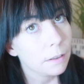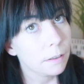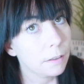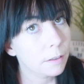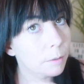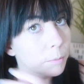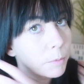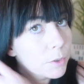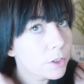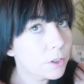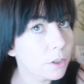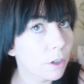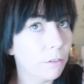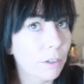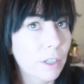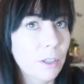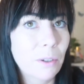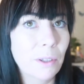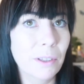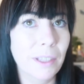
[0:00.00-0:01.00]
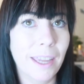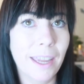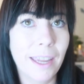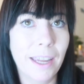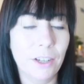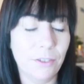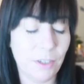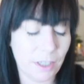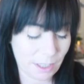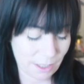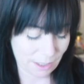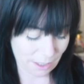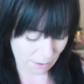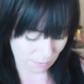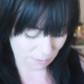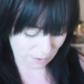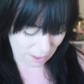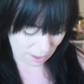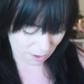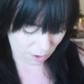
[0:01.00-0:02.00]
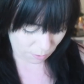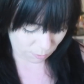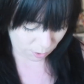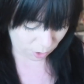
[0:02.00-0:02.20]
I'm sorry all the hairdressers out there who are